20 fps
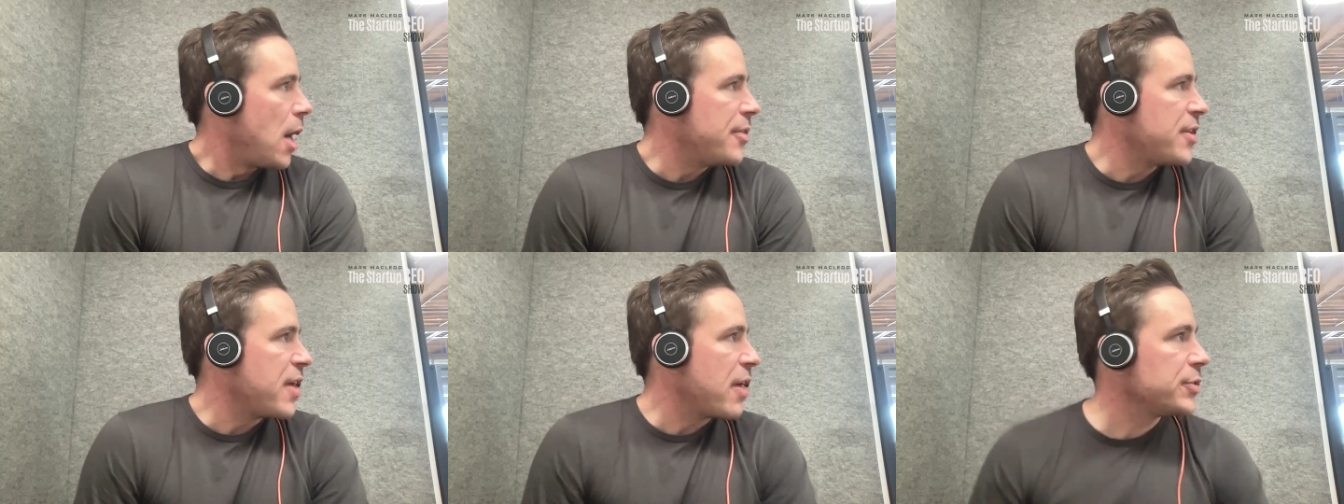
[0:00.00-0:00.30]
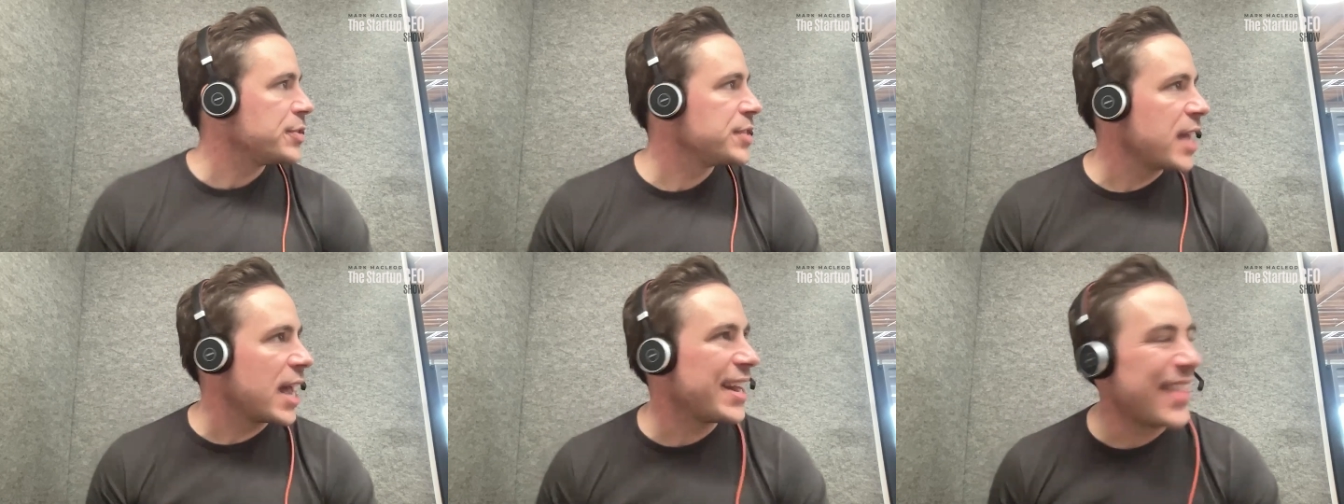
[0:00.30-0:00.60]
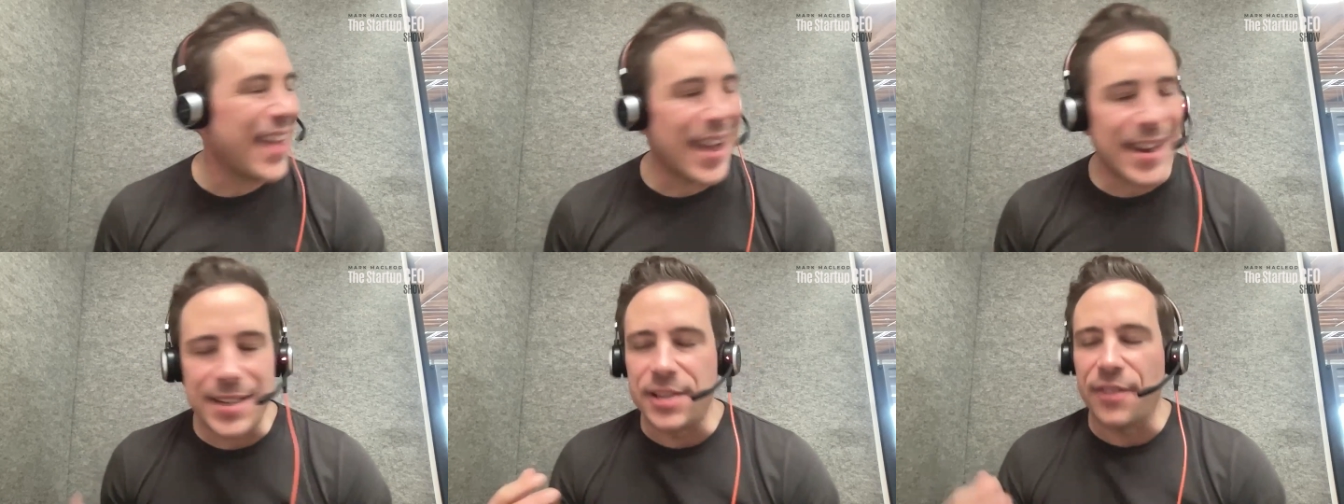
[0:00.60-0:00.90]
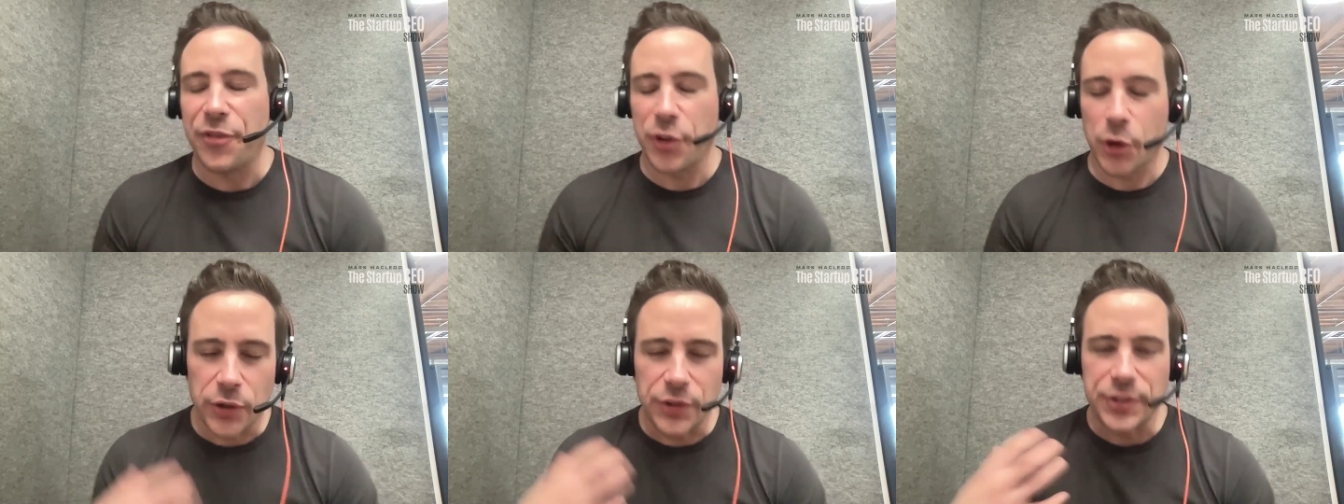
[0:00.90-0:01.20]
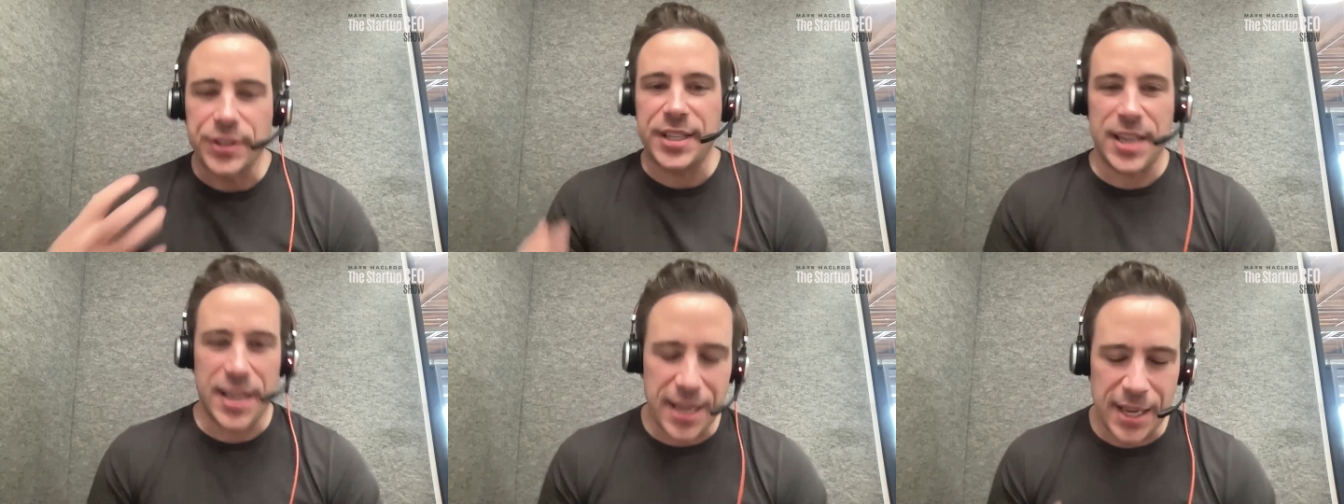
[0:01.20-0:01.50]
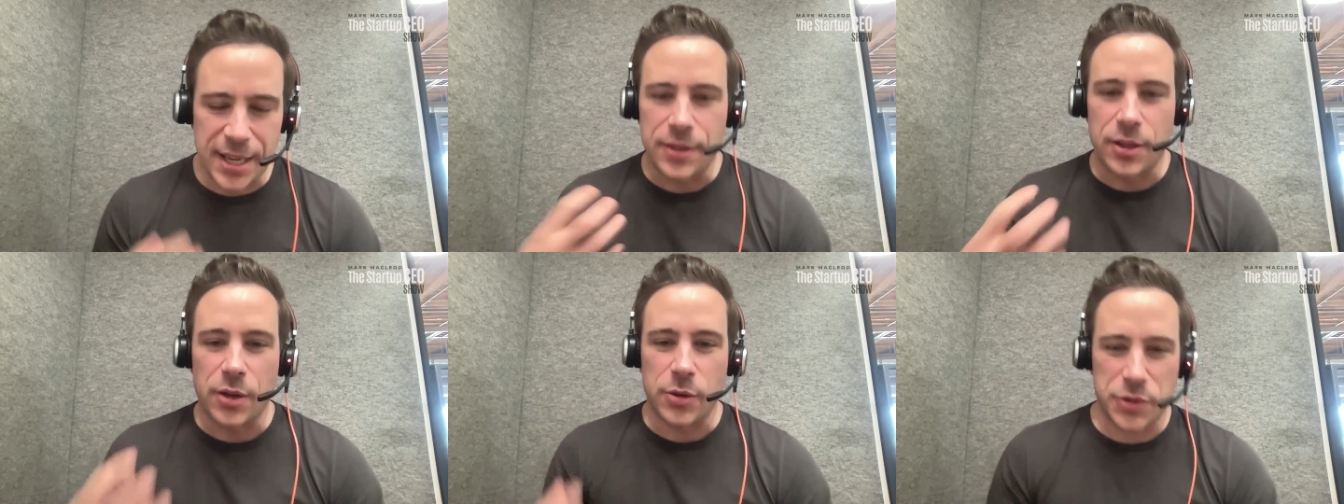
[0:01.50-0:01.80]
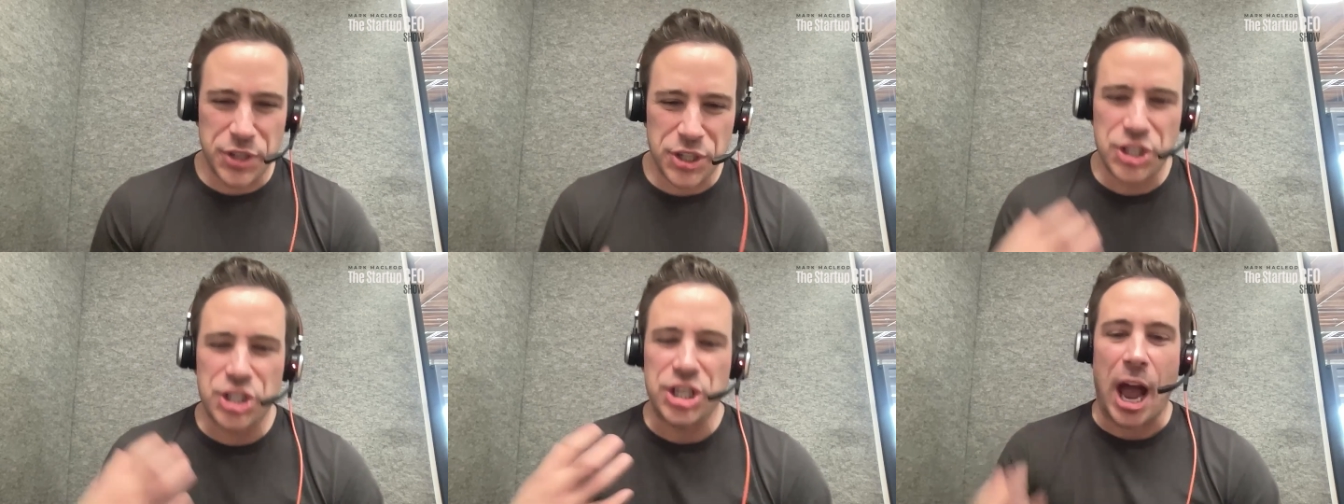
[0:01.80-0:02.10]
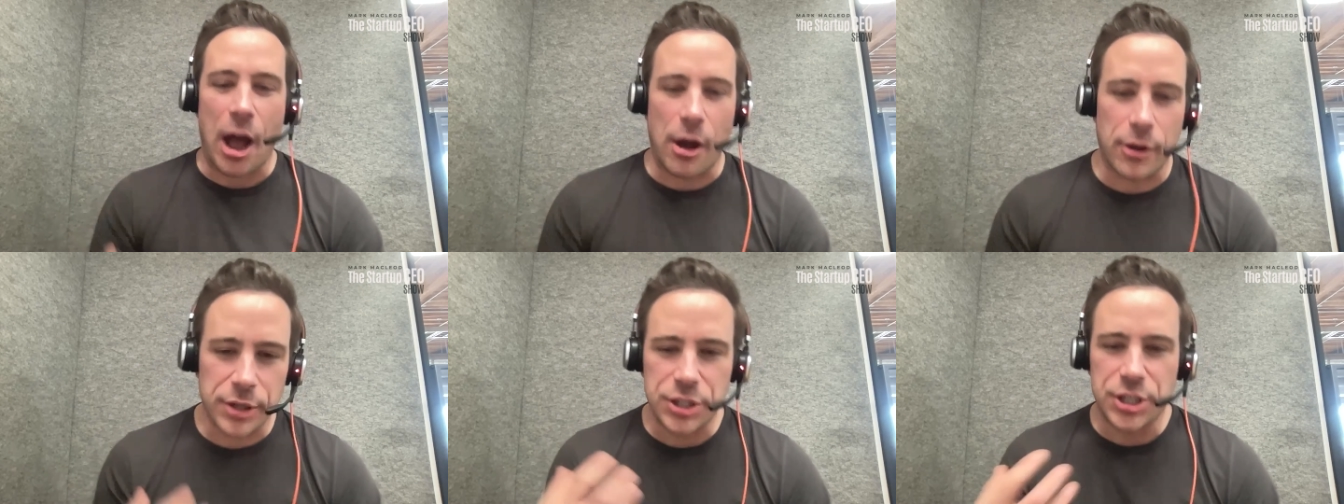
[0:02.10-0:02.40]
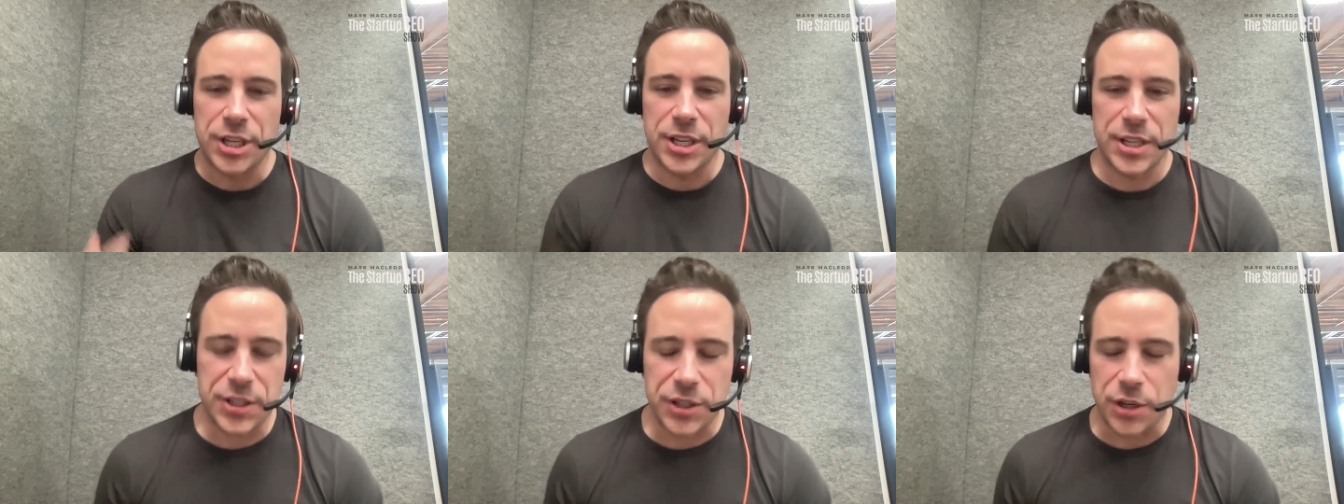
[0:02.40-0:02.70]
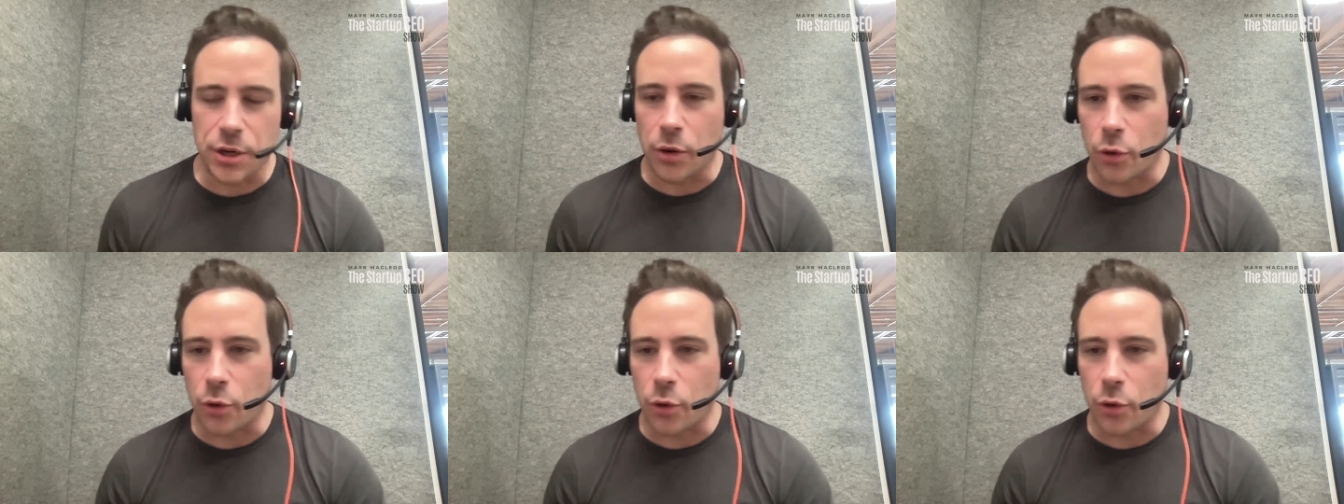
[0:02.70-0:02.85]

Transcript: the other side of that difficulty and those challenges,